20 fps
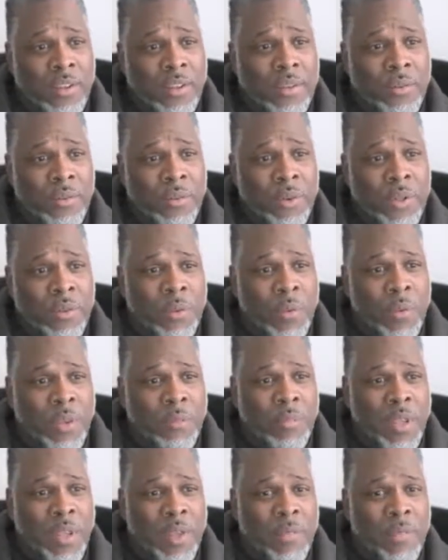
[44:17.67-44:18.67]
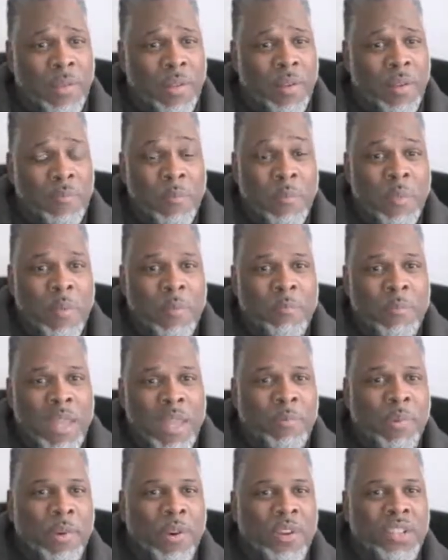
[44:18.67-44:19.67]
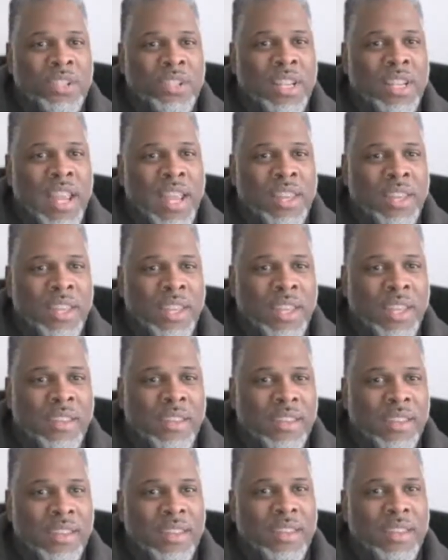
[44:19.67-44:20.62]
with people? Me personally, I think